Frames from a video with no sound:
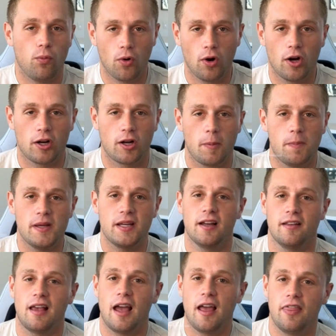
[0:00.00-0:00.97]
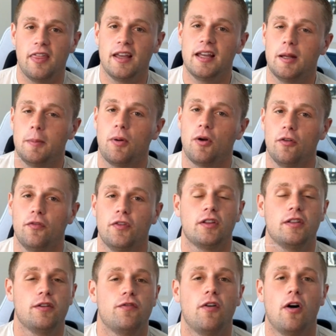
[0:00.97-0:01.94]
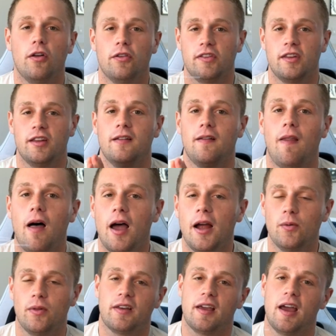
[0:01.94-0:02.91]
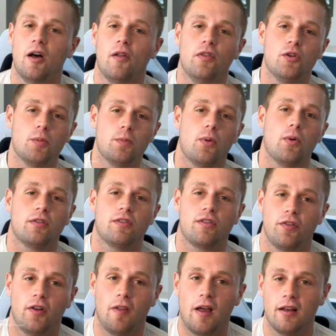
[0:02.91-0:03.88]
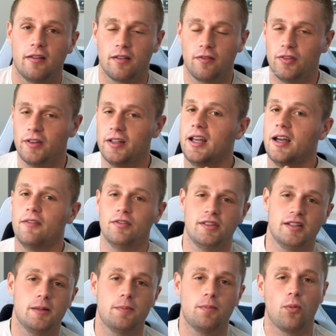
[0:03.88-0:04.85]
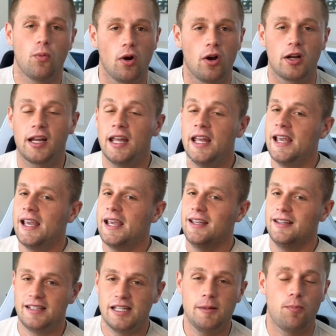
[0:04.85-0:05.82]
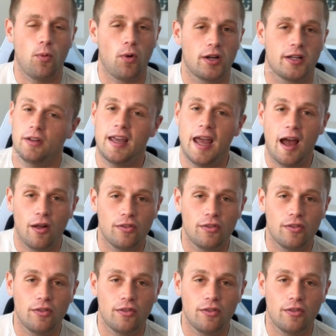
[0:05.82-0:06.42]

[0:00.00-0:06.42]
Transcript: work because I think it perfectly falls in line with Cal Newport's philosophy of deep work. In deep work, Cal